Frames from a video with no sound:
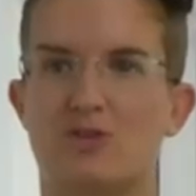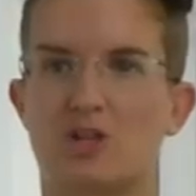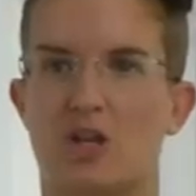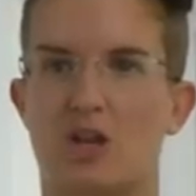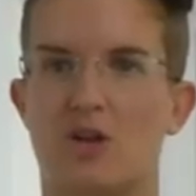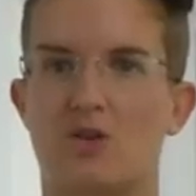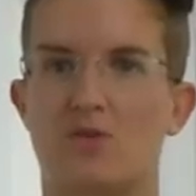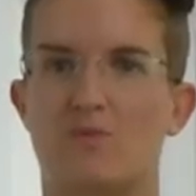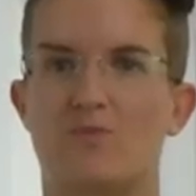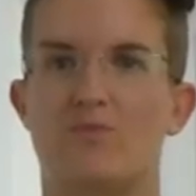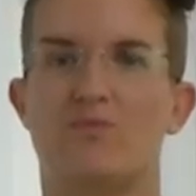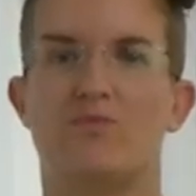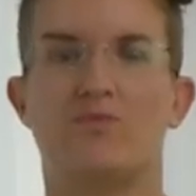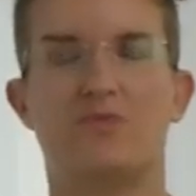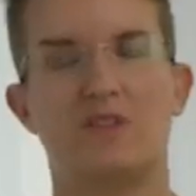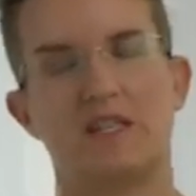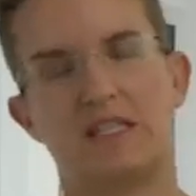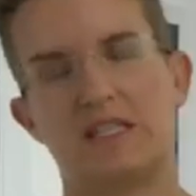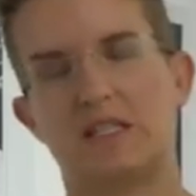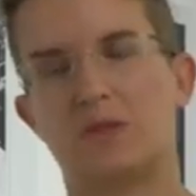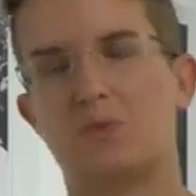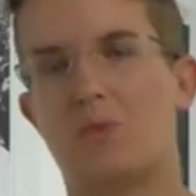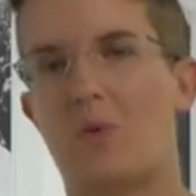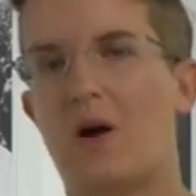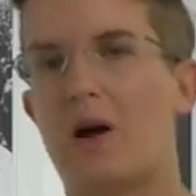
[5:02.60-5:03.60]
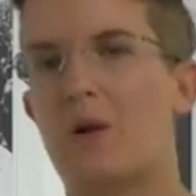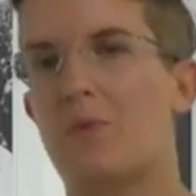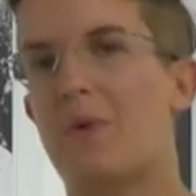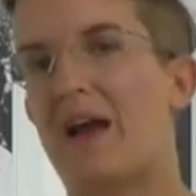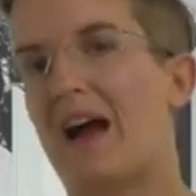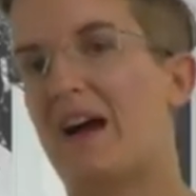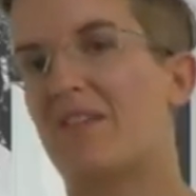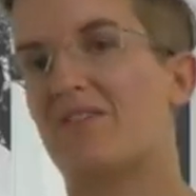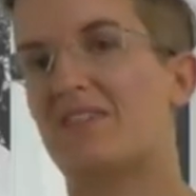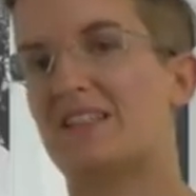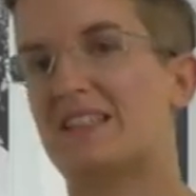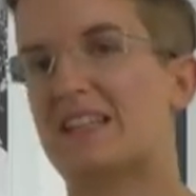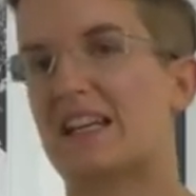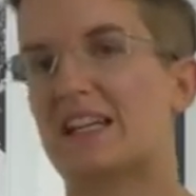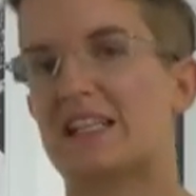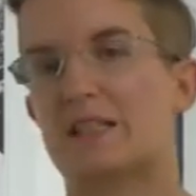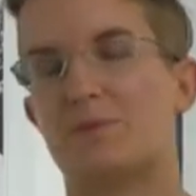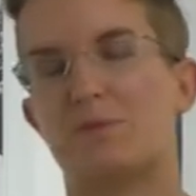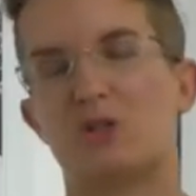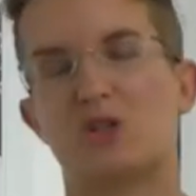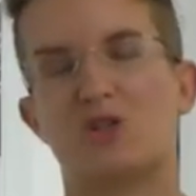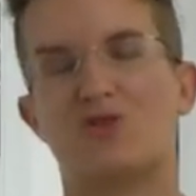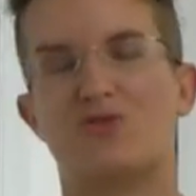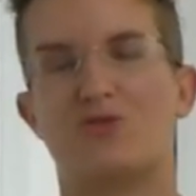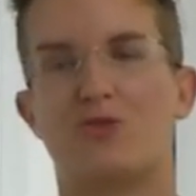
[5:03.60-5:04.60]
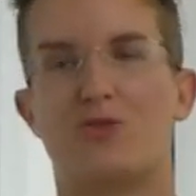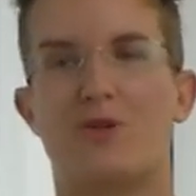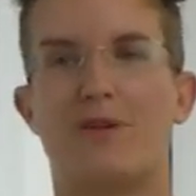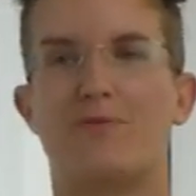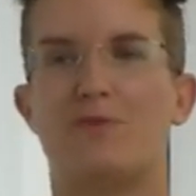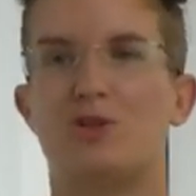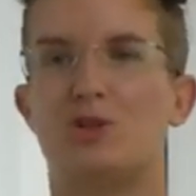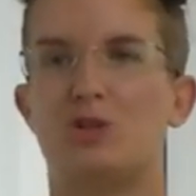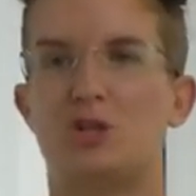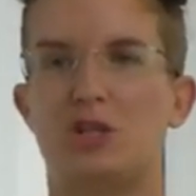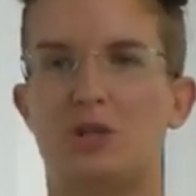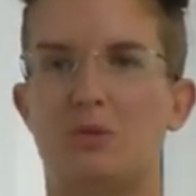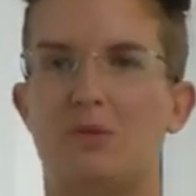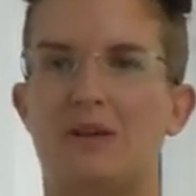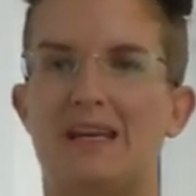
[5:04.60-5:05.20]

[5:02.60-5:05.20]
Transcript: So this is why we have this exhibition for Refugee